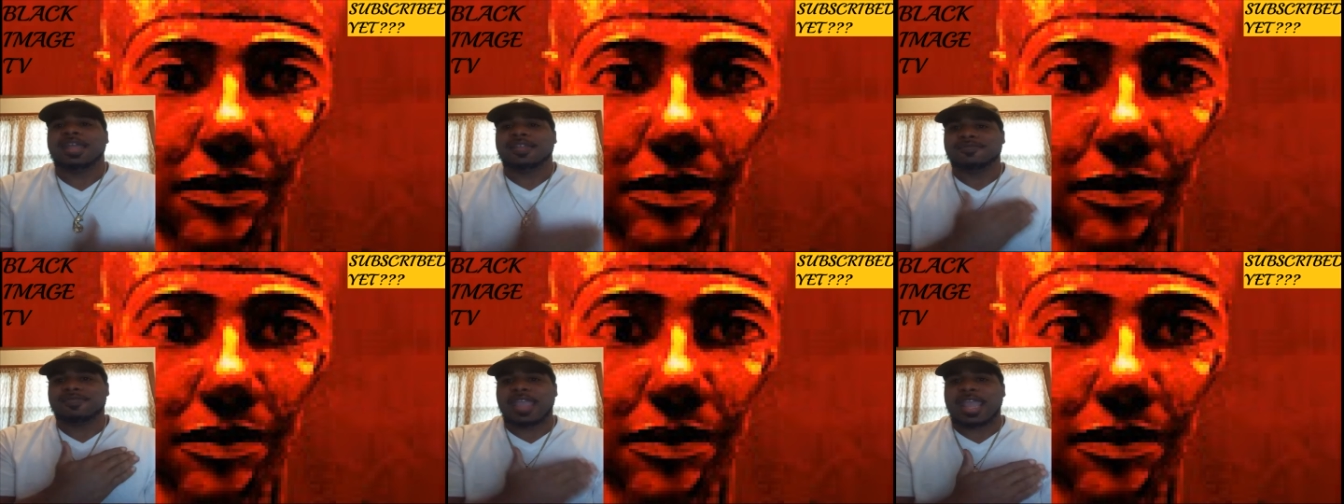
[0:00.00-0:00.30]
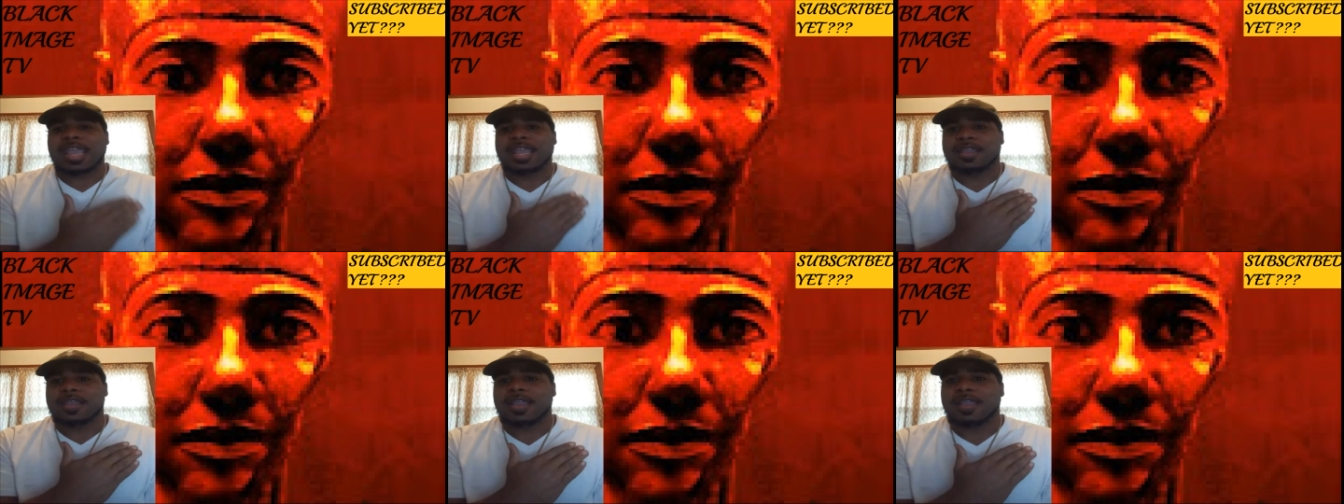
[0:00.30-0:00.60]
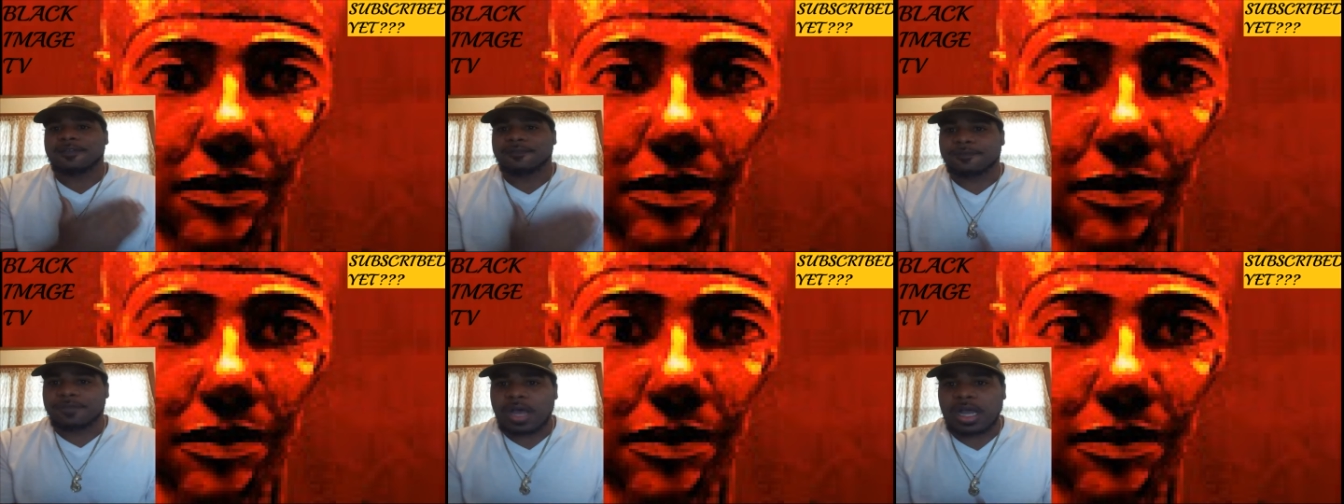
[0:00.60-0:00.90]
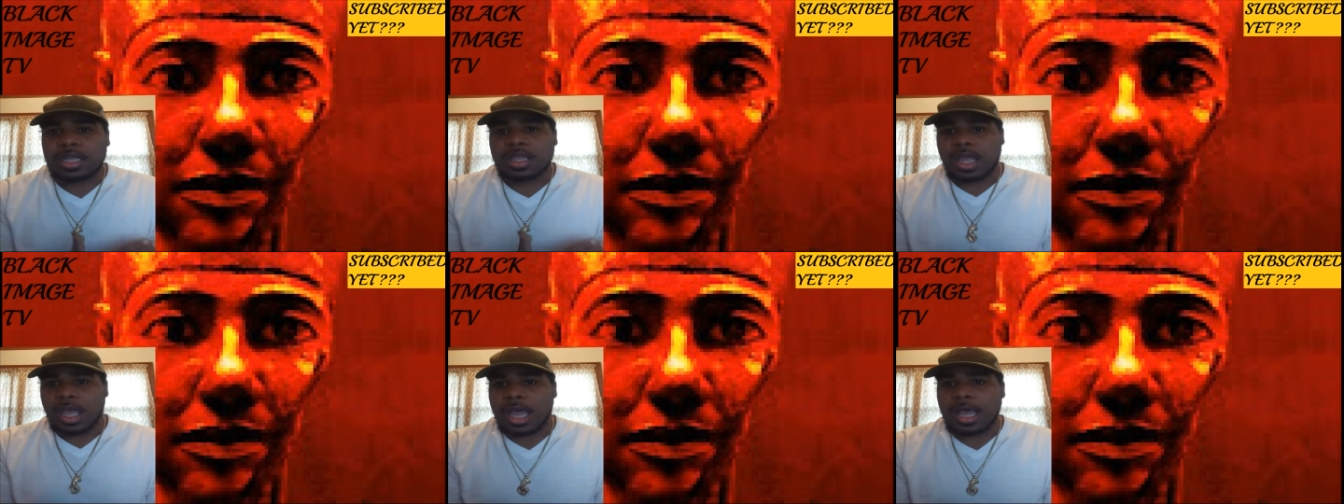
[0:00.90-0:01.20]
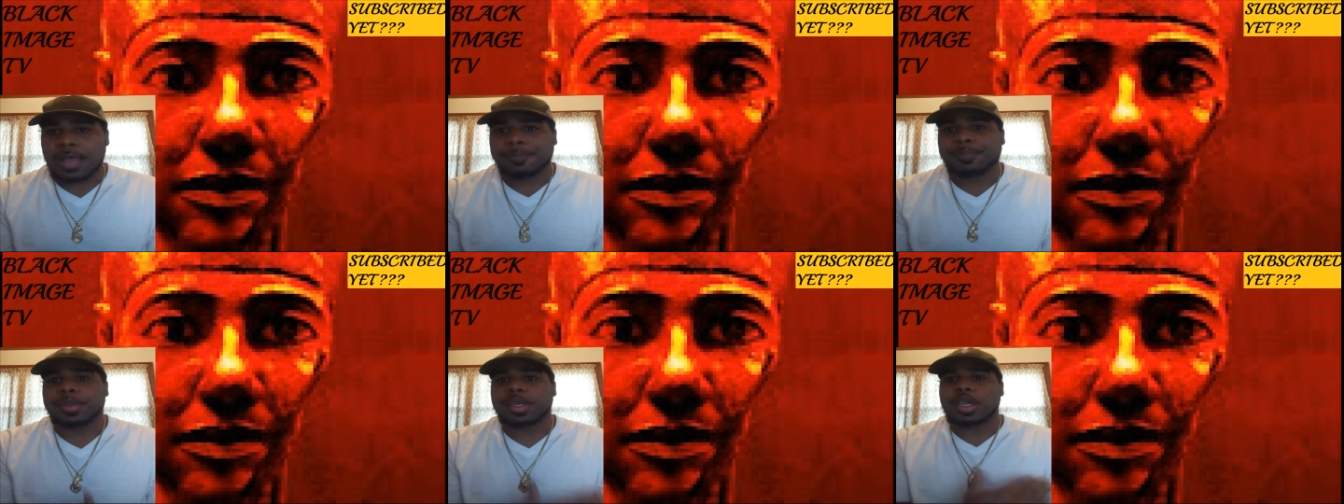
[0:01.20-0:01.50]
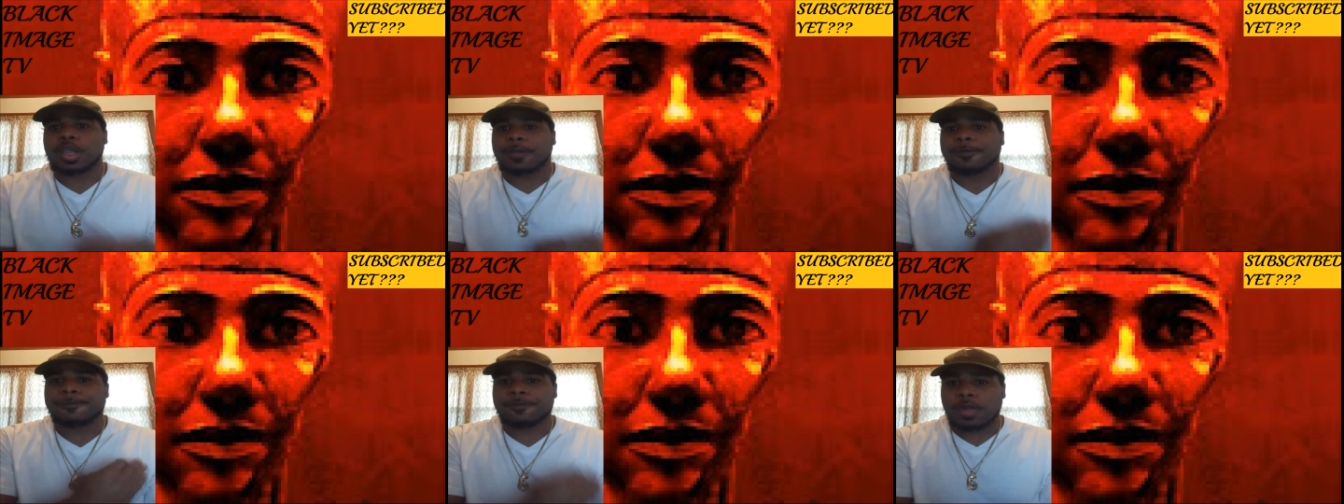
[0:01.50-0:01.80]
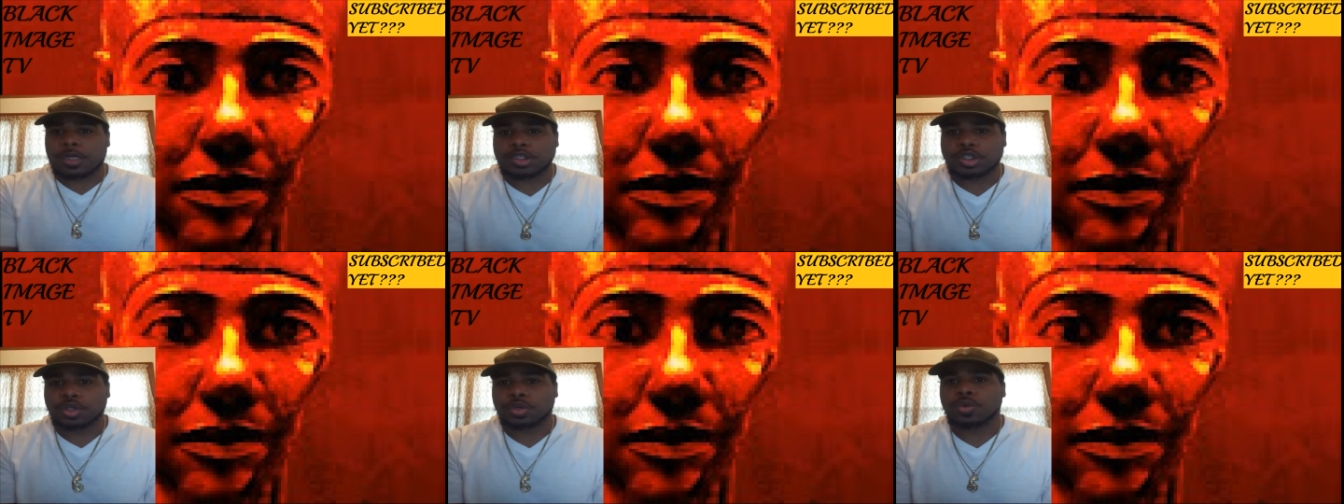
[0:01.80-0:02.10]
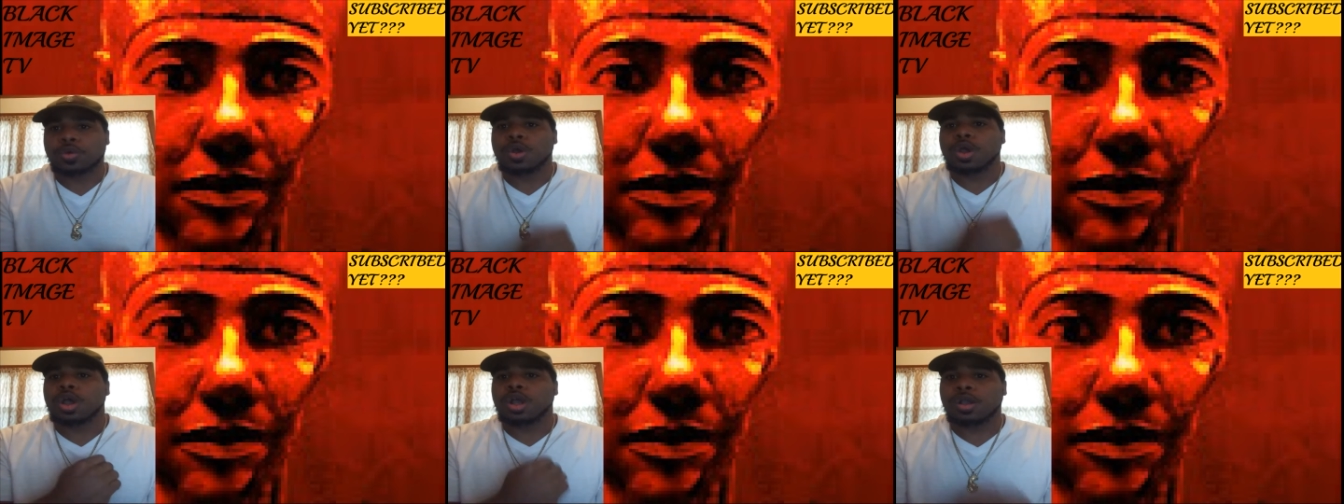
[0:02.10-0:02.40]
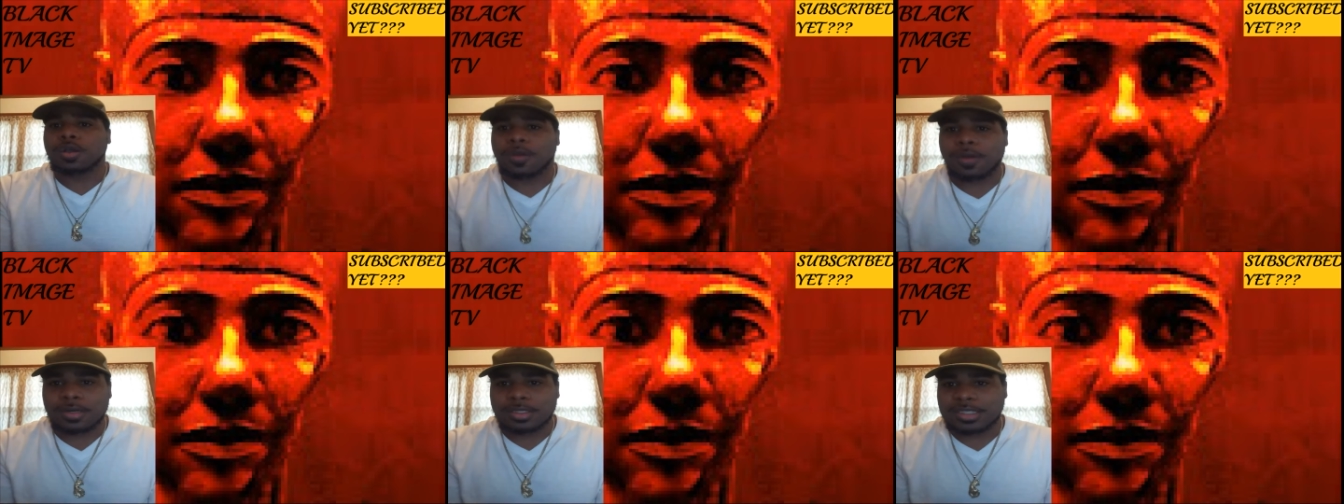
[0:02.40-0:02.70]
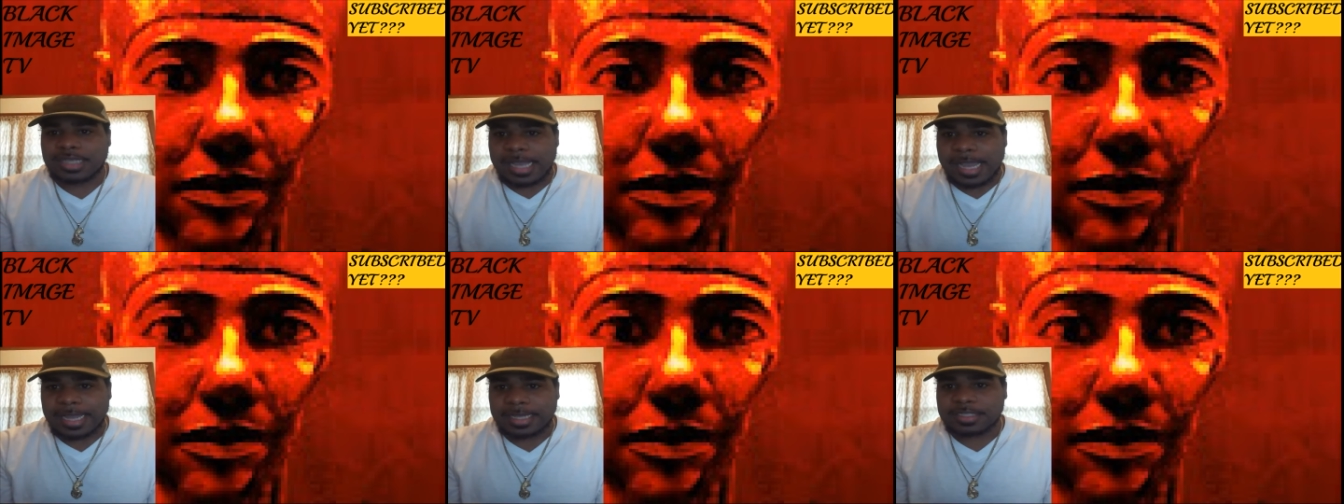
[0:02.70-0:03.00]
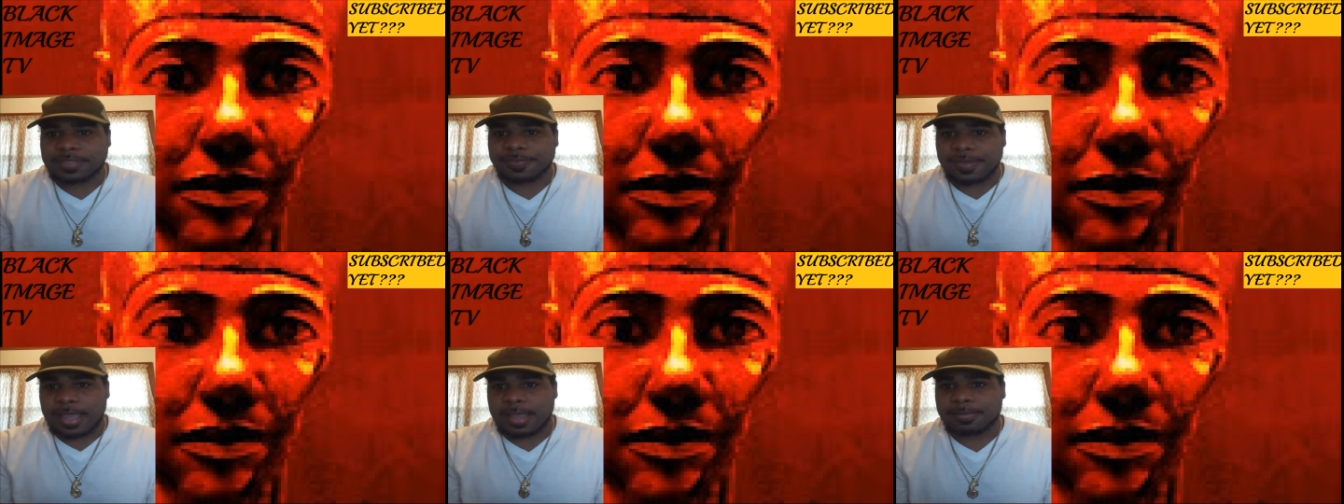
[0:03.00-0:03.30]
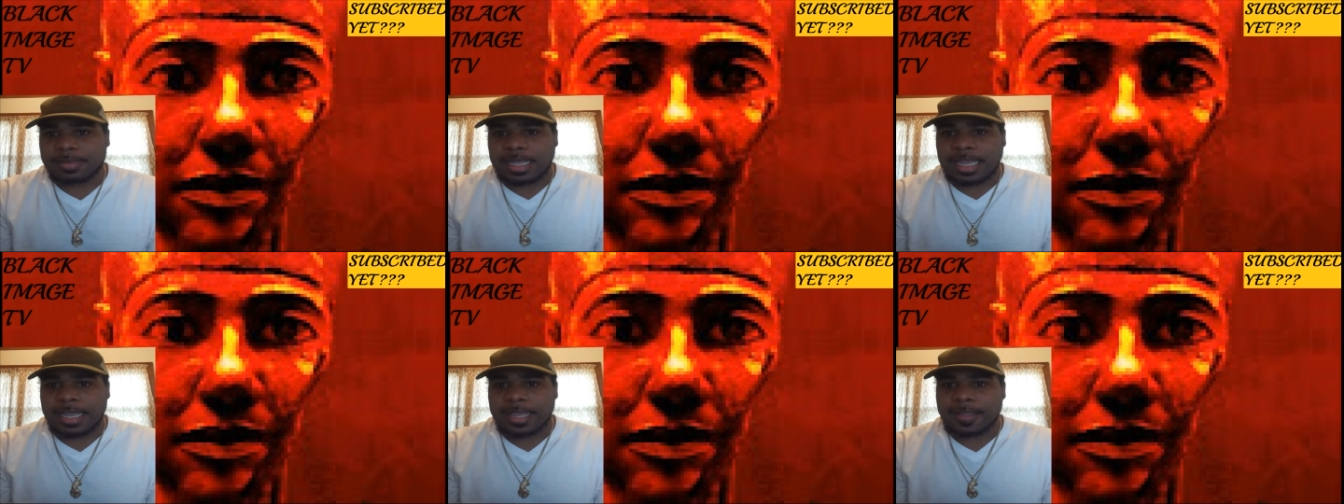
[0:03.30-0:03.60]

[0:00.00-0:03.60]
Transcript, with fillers: They fuck up your frontal cortex, family.